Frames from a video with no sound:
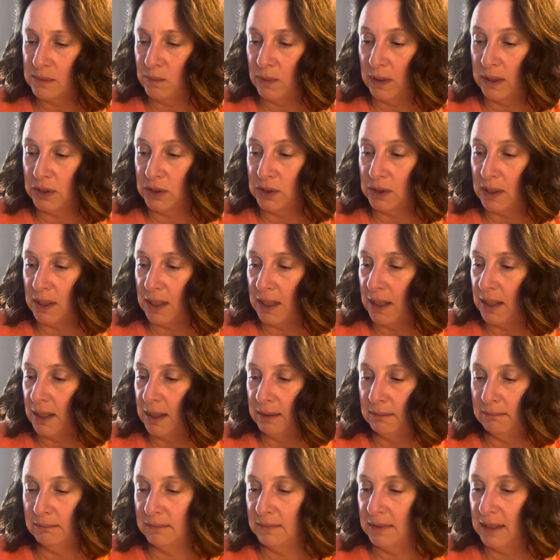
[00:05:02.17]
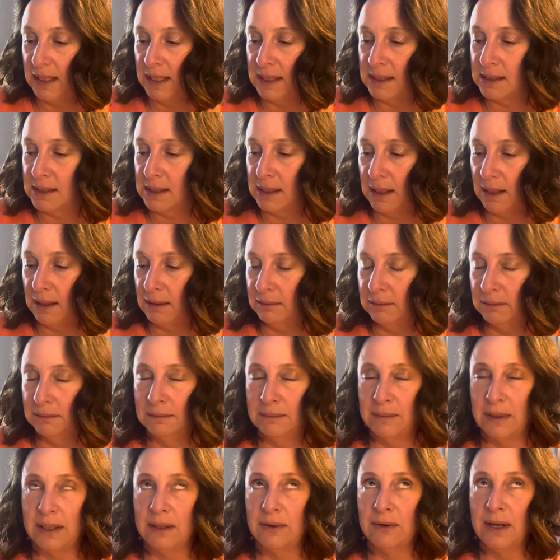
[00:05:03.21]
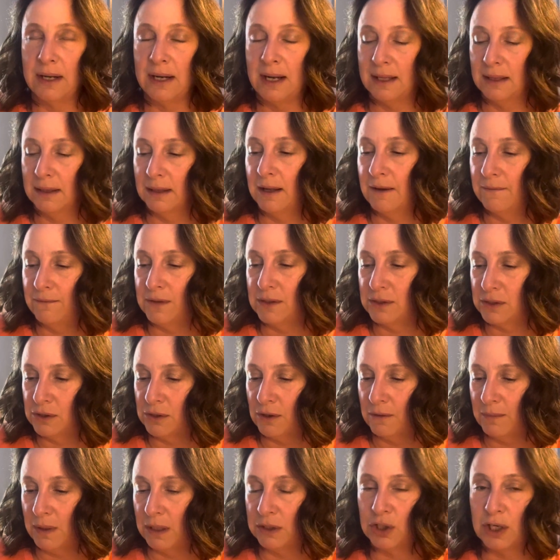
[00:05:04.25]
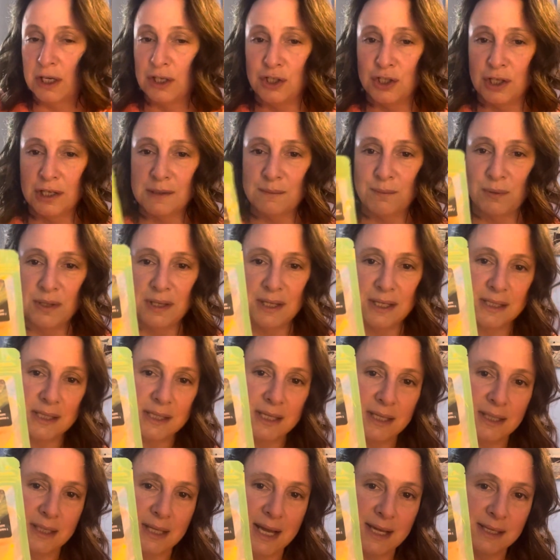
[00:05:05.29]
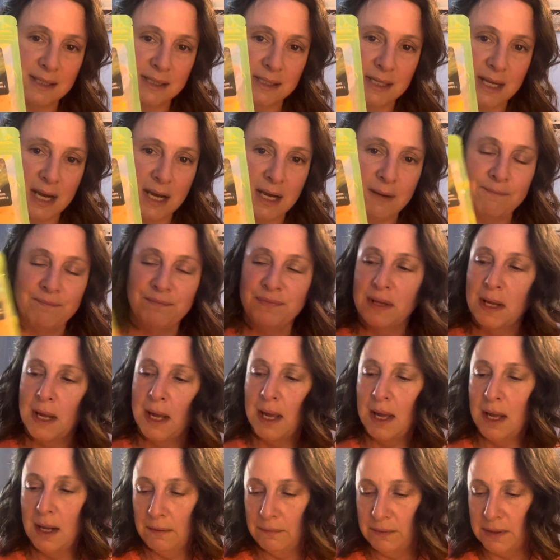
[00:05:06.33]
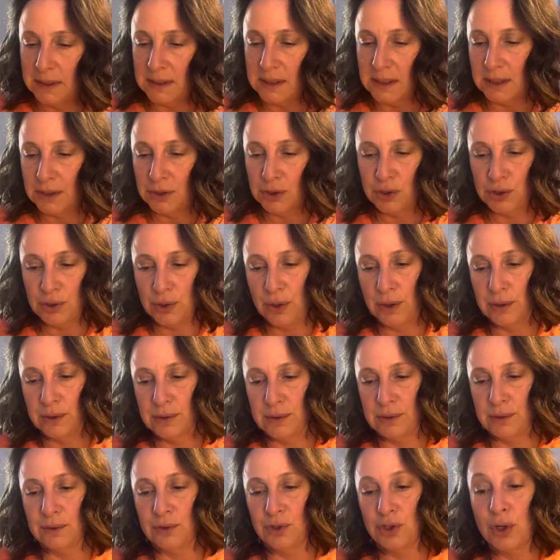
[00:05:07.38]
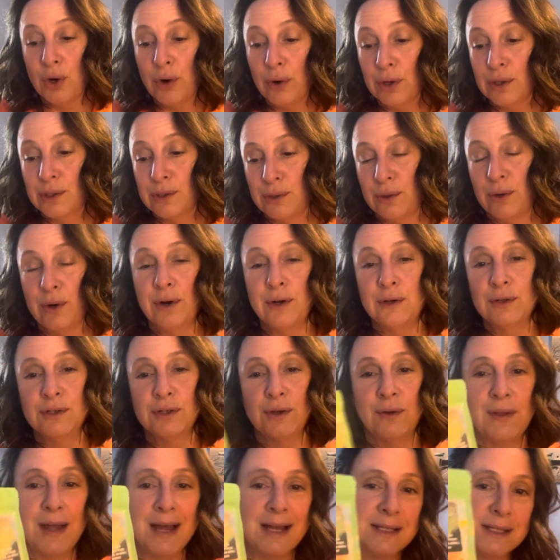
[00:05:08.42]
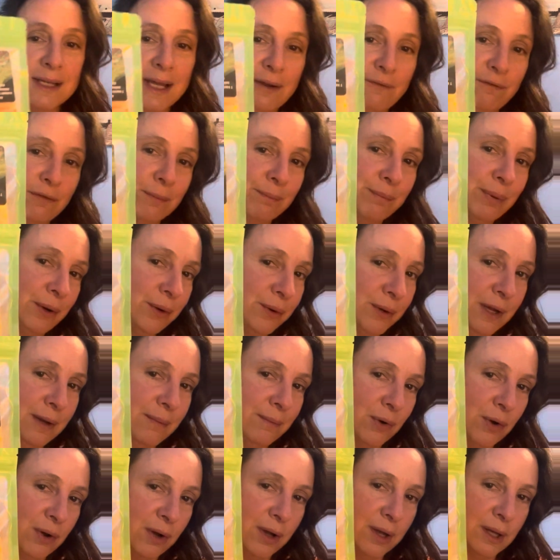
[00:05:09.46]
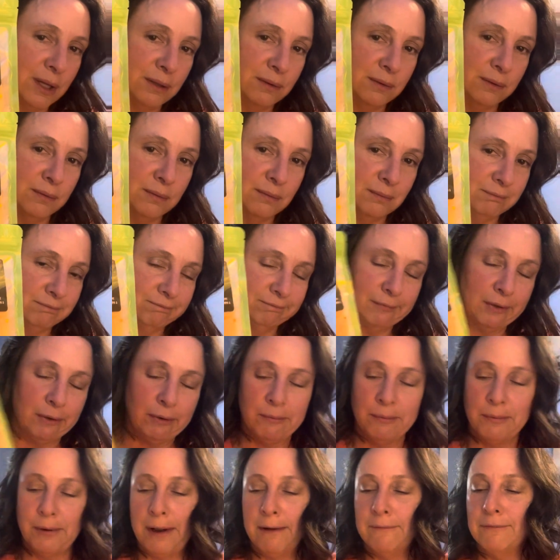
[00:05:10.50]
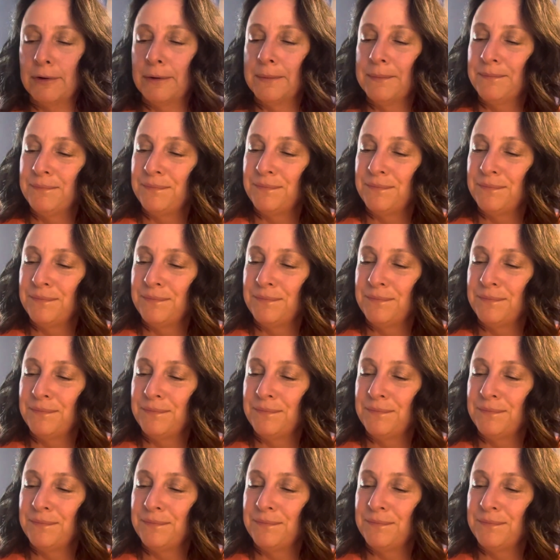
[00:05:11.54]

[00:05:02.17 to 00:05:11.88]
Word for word: which this, oh my God, I love this so much. I just put this in last night. This is Charz Charizard. So that's like from Pokemon or whatever.